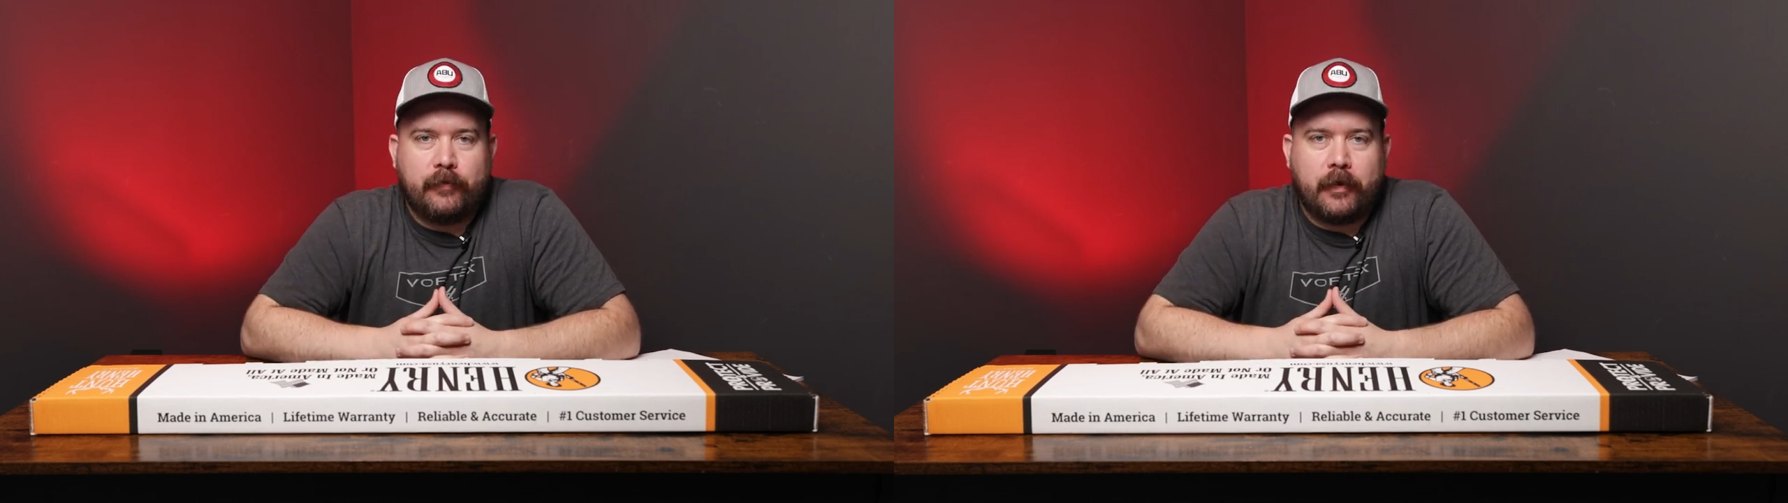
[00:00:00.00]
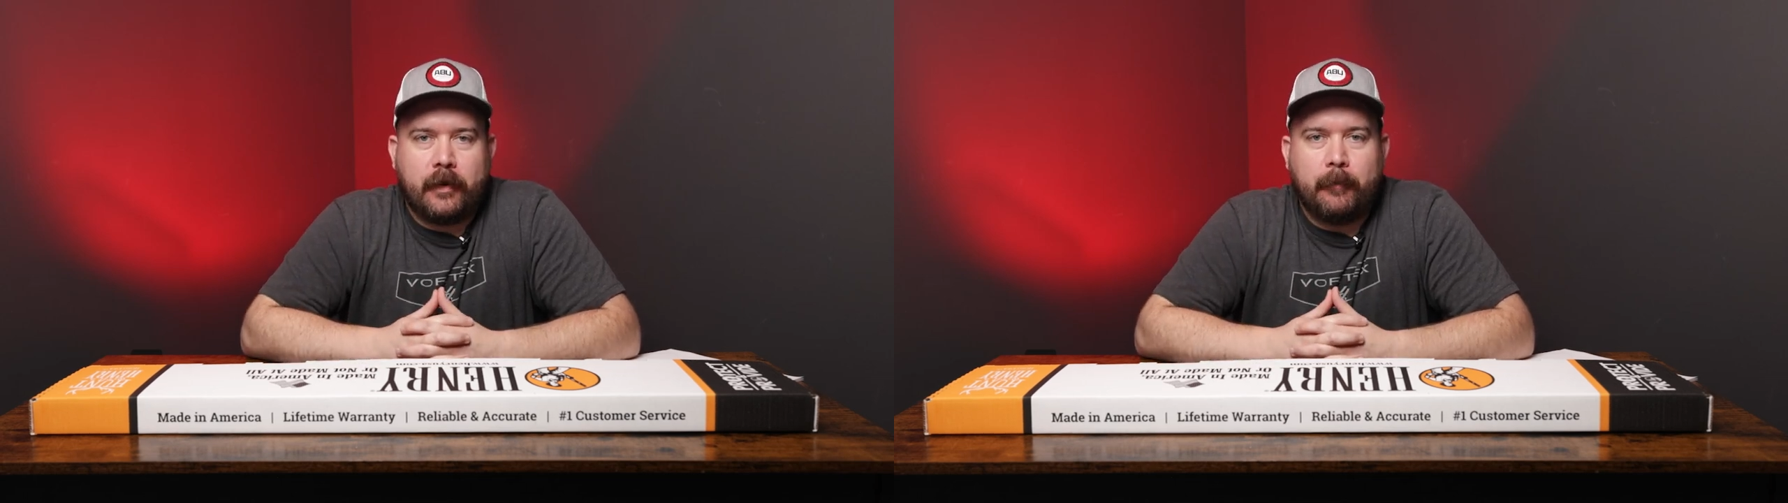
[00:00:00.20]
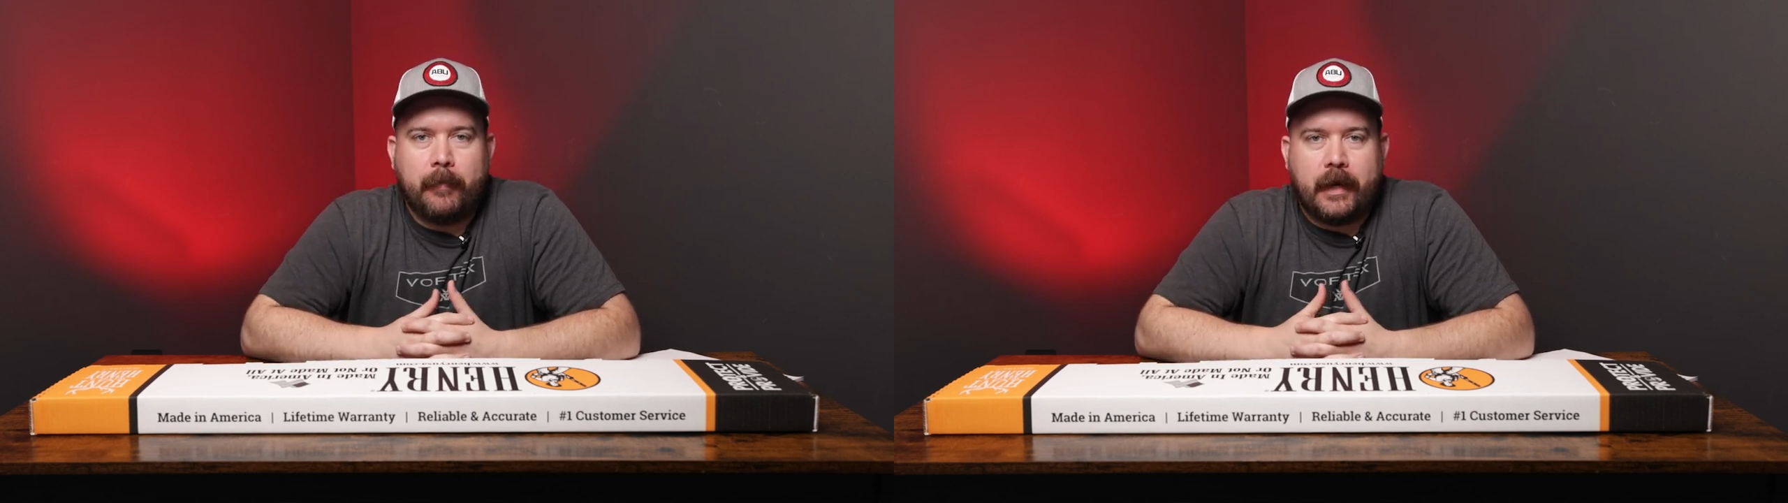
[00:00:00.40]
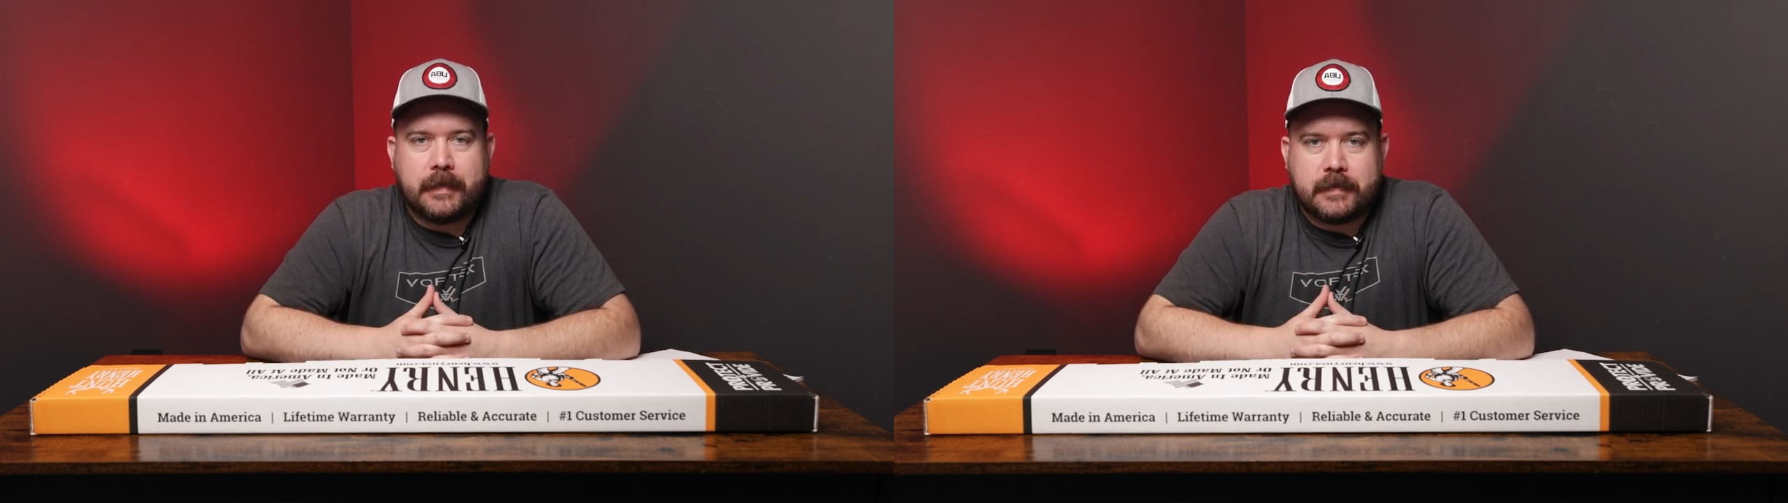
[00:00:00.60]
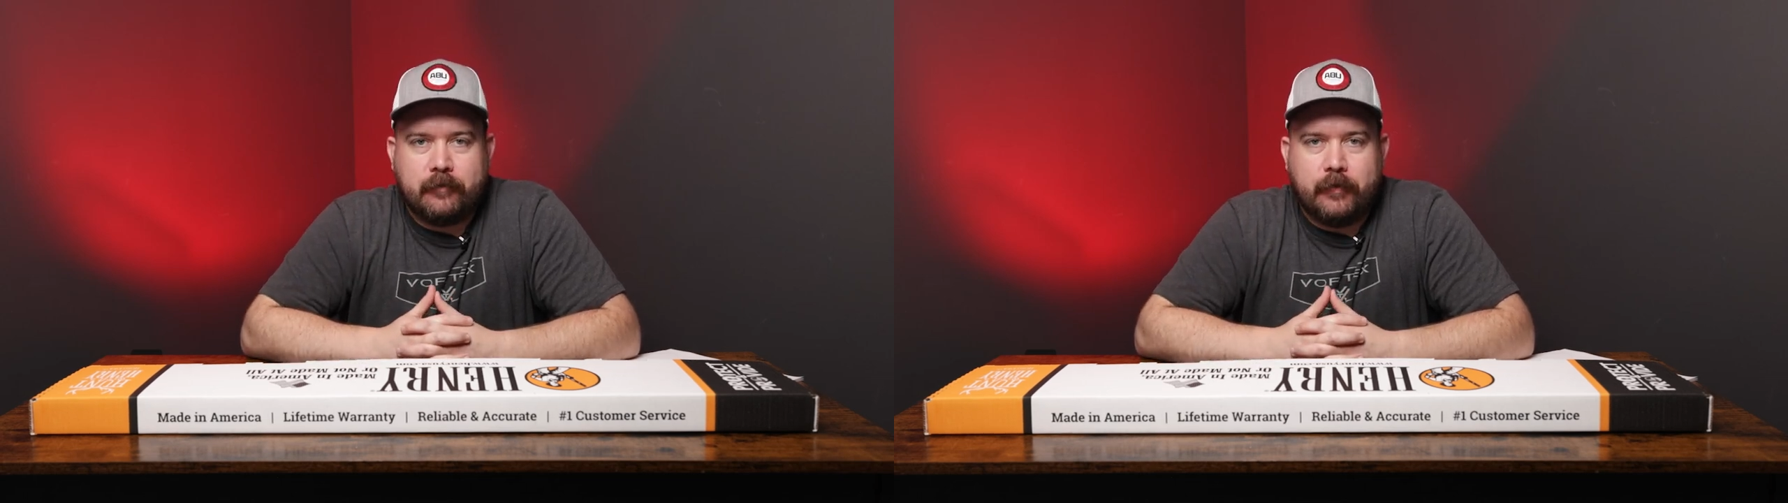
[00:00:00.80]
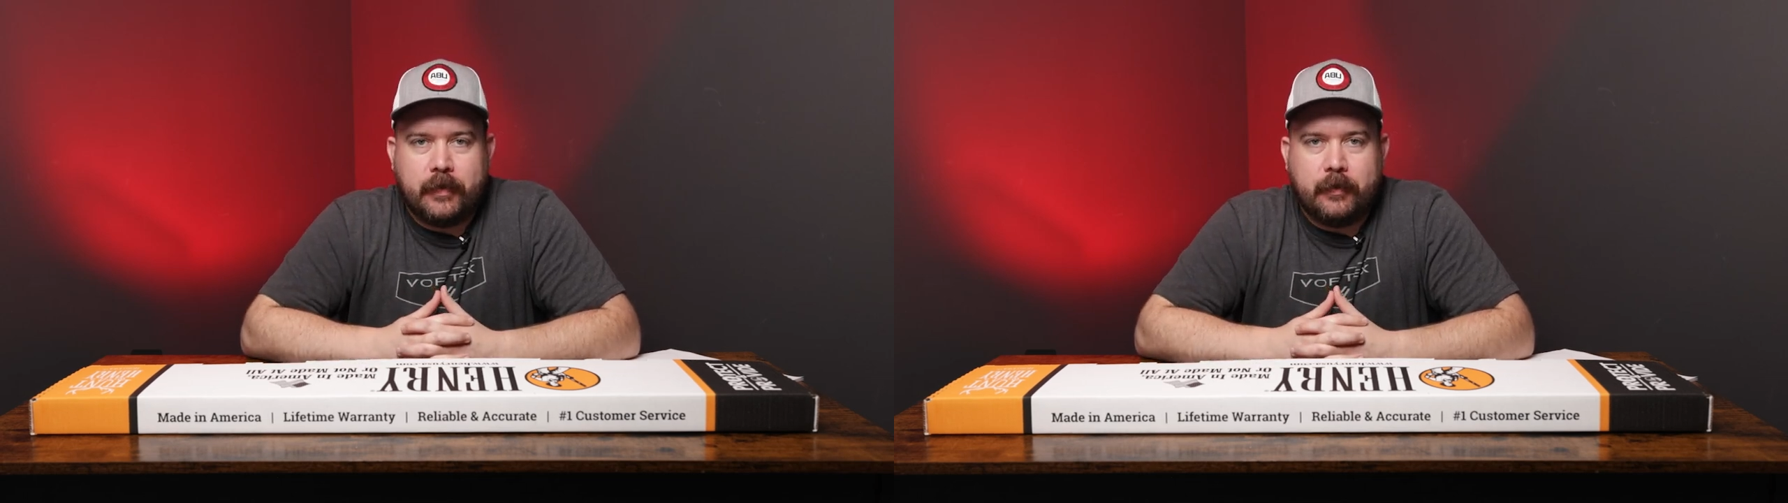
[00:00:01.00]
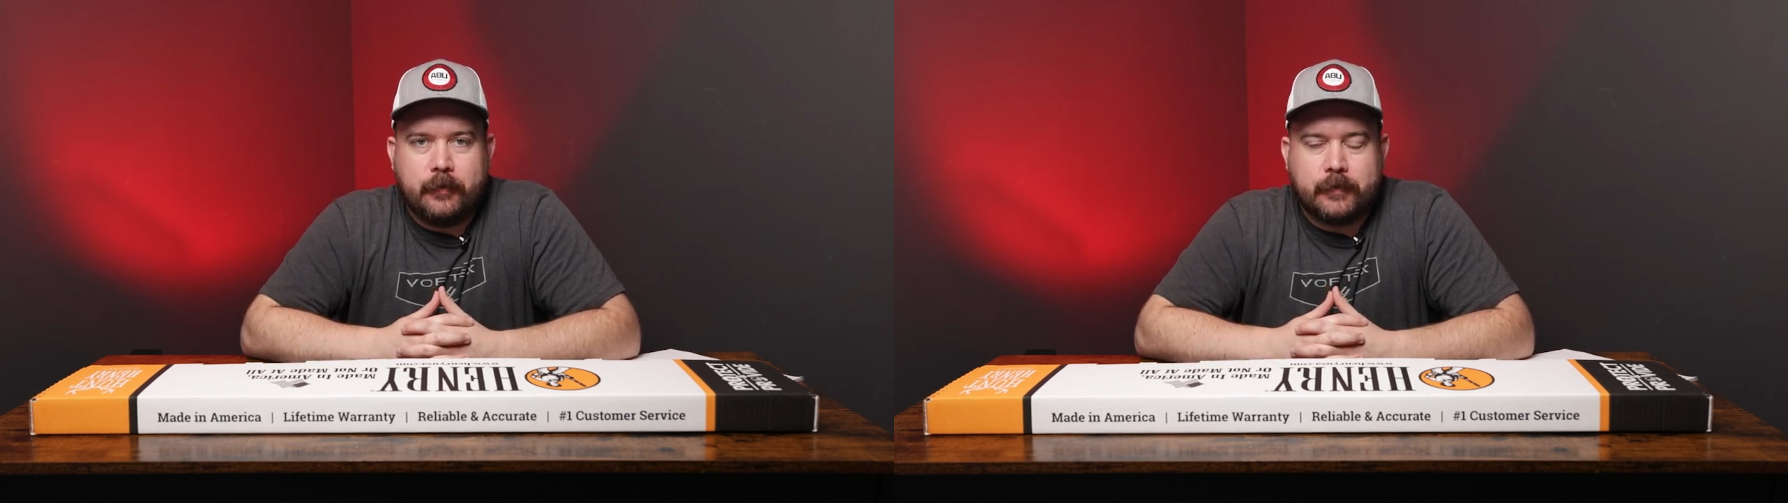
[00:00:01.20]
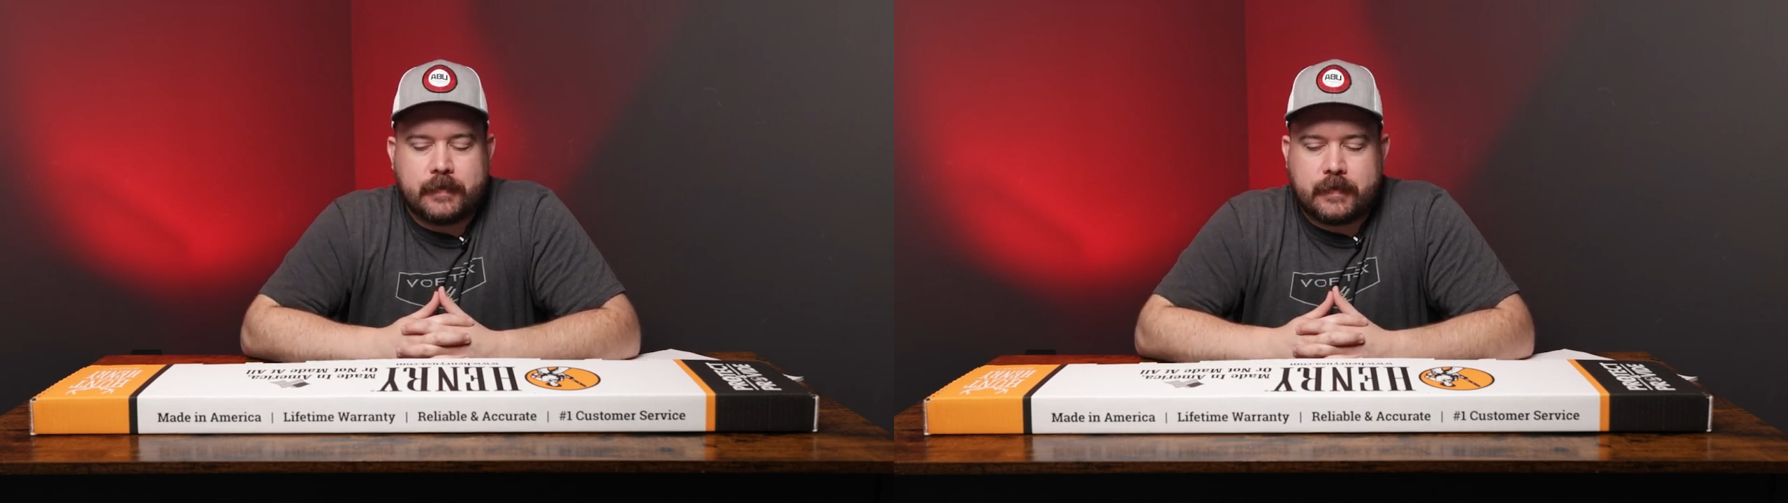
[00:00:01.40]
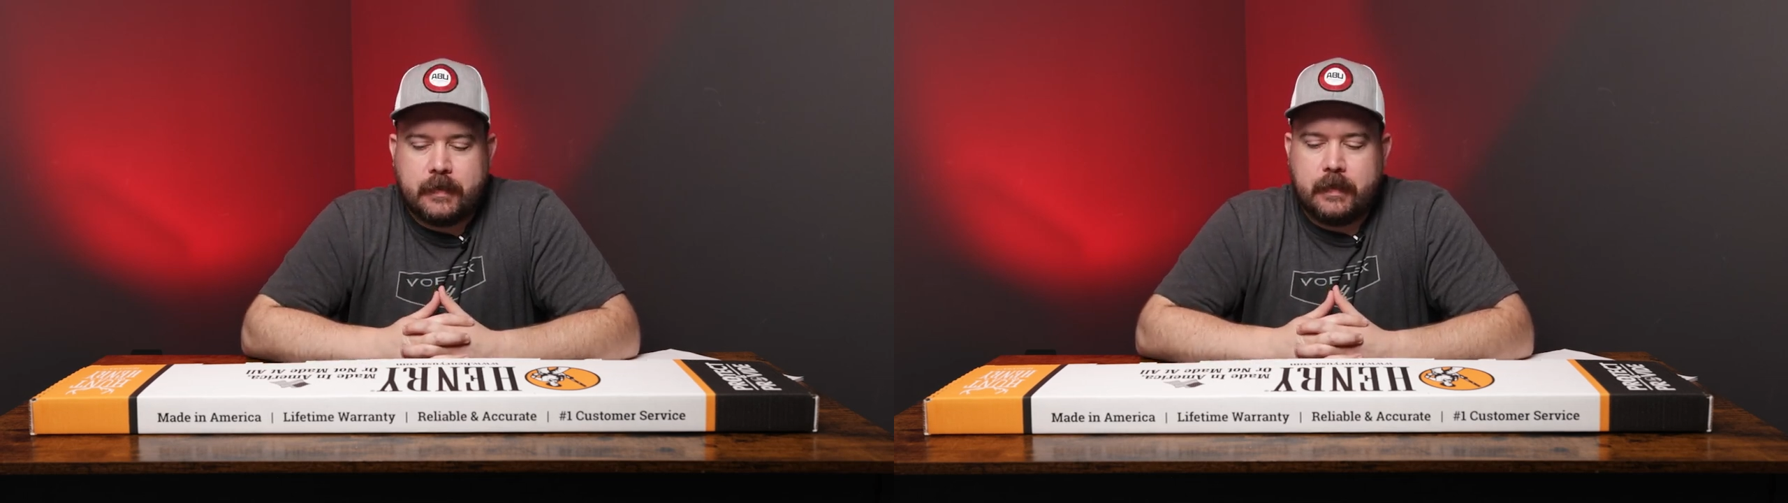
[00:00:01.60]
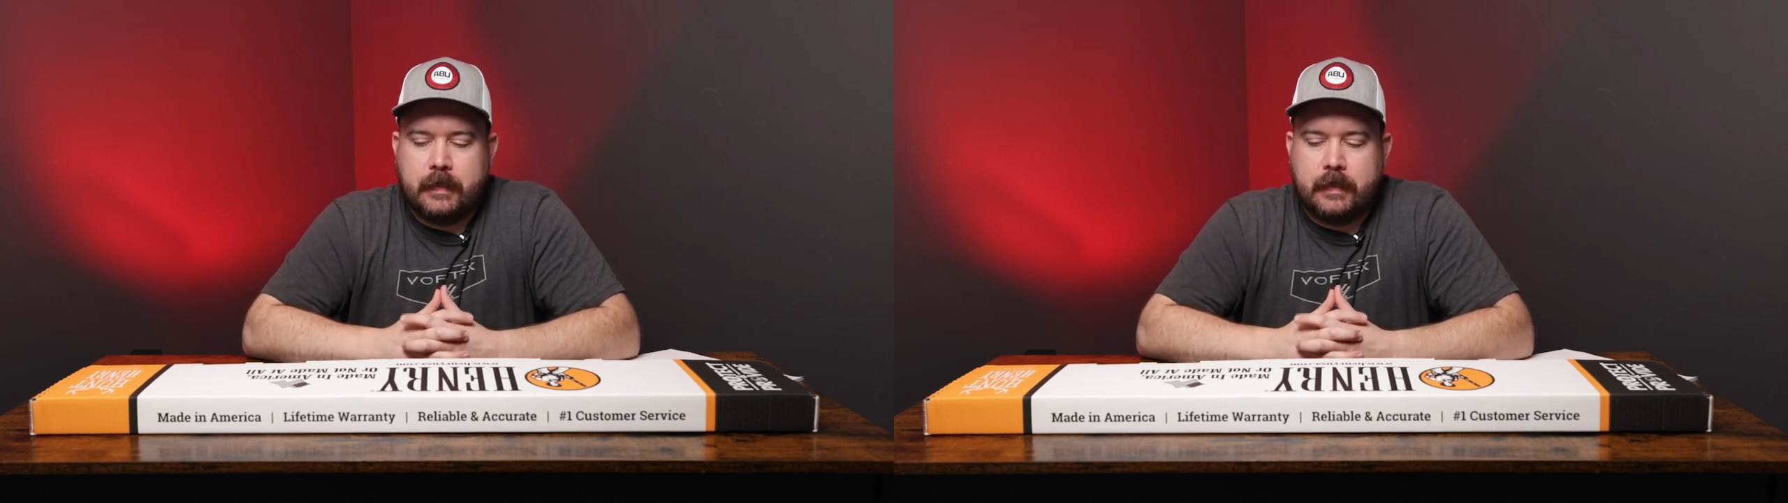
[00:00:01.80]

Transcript: of our unboxing videos.